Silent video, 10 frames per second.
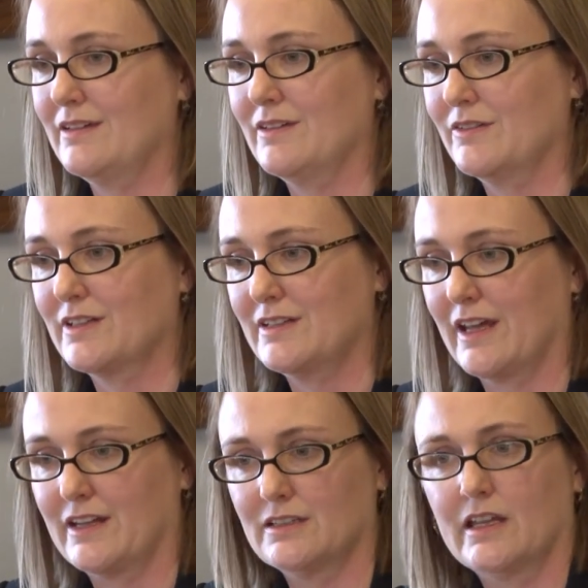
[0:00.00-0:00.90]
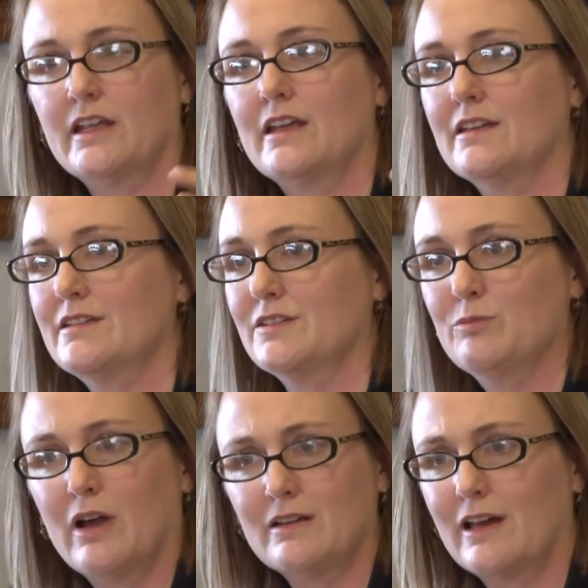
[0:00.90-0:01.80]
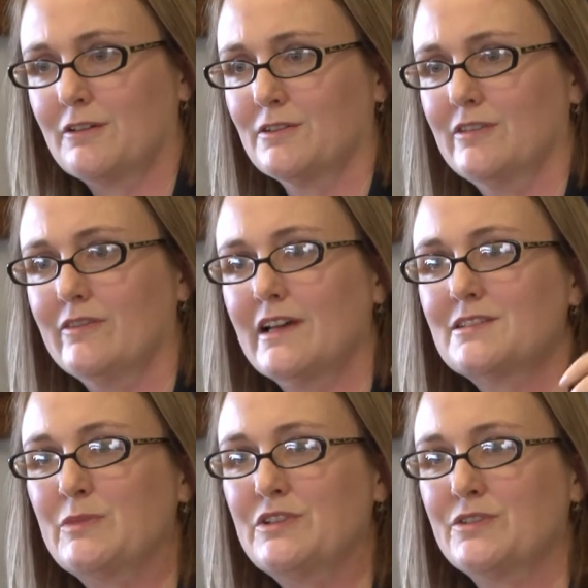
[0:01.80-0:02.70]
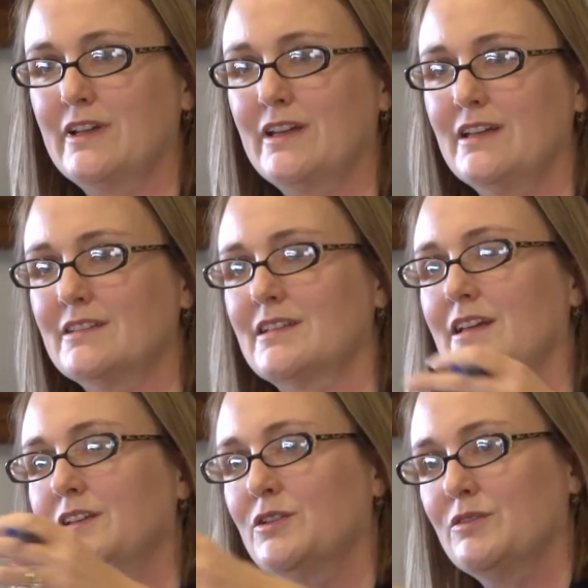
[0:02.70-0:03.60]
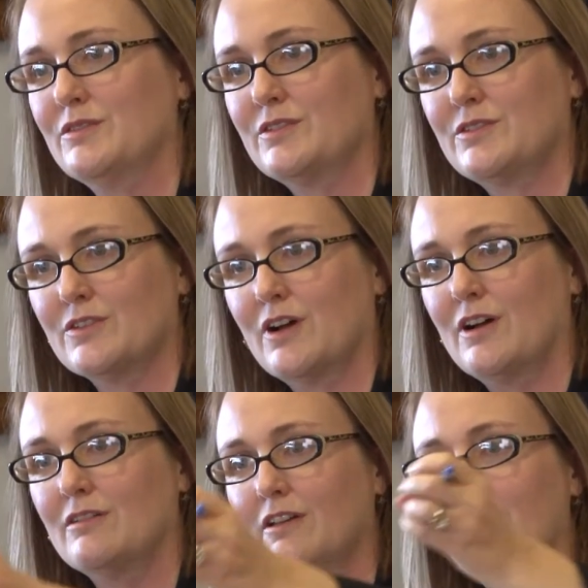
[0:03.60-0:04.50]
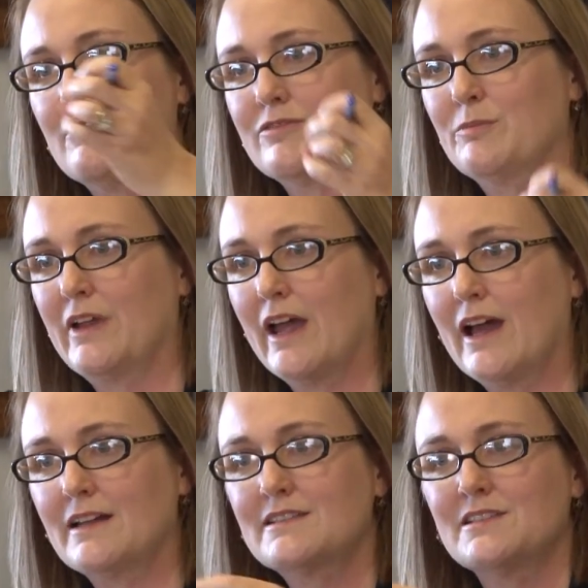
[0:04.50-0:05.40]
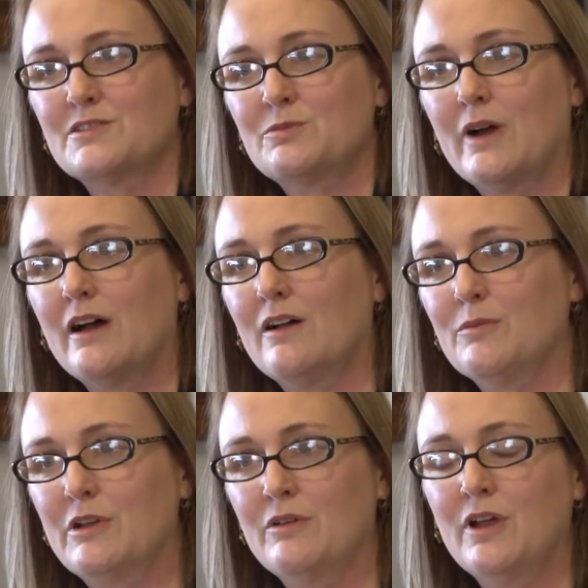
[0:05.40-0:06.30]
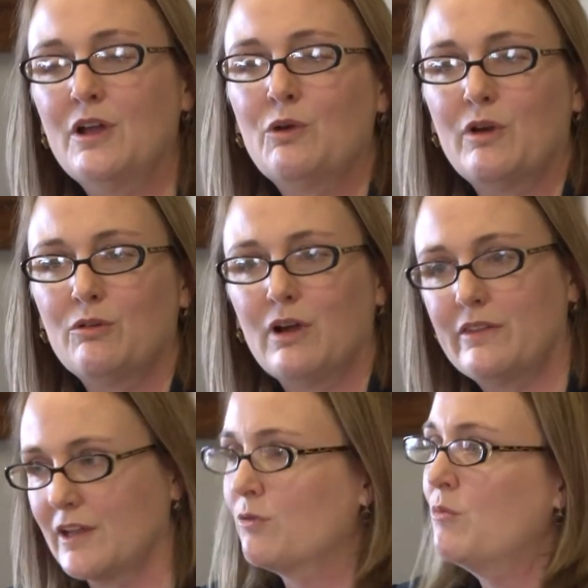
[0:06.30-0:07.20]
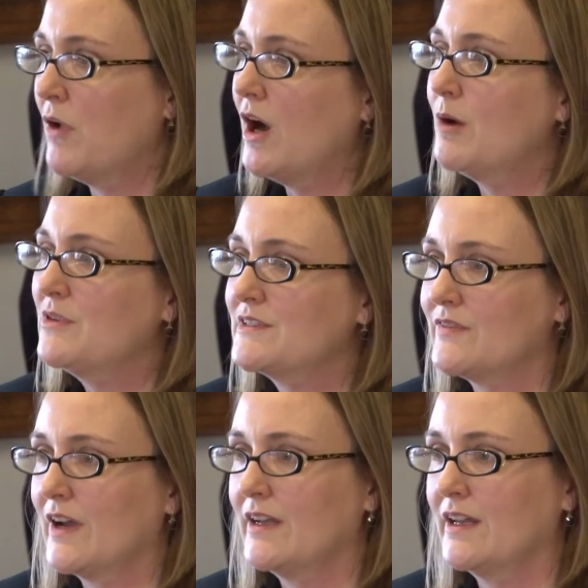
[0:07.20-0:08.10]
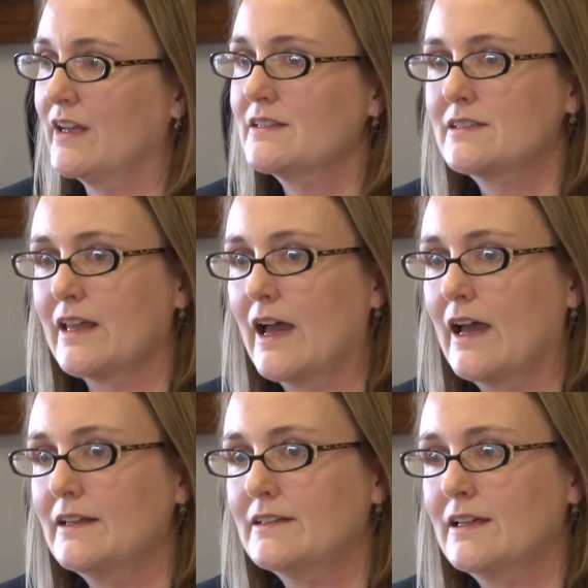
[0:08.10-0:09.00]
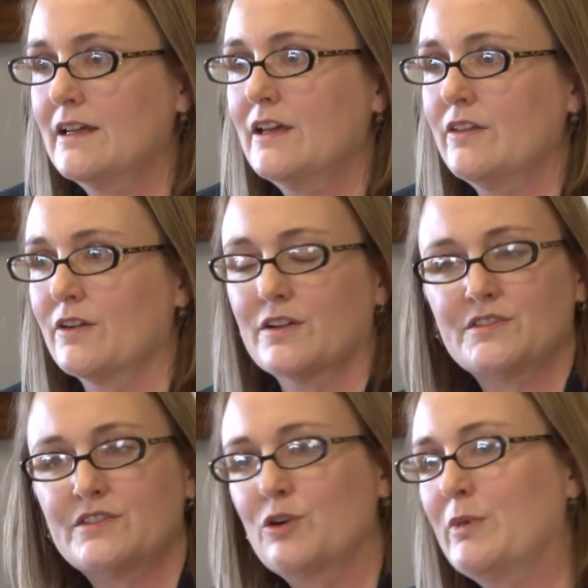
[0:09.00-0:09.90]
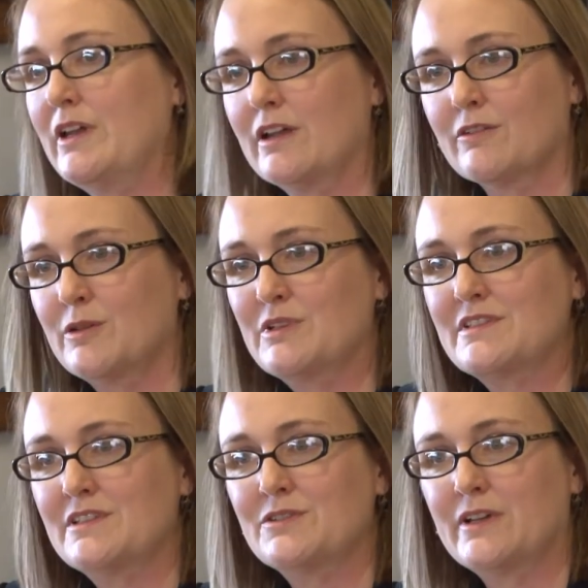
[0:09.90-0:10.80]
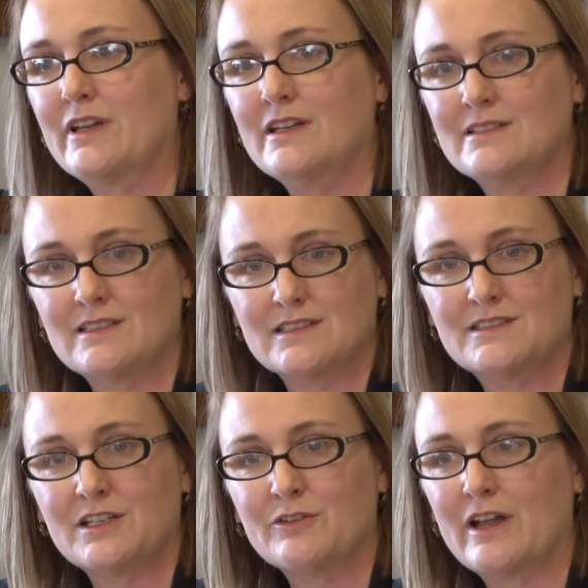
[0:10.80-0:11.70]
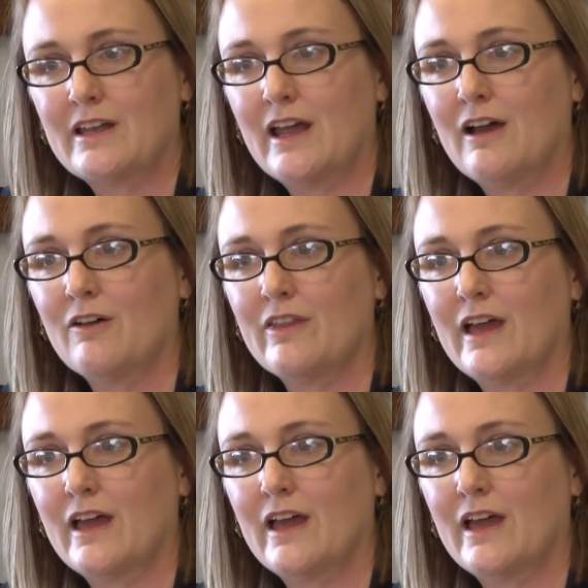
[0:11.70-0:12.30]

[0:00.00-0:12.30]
can it link into bilateral investment treaties? Can you draw a law from GATS as well? I mean, what Bob is finding is that there are so many agreements and treaties existing right now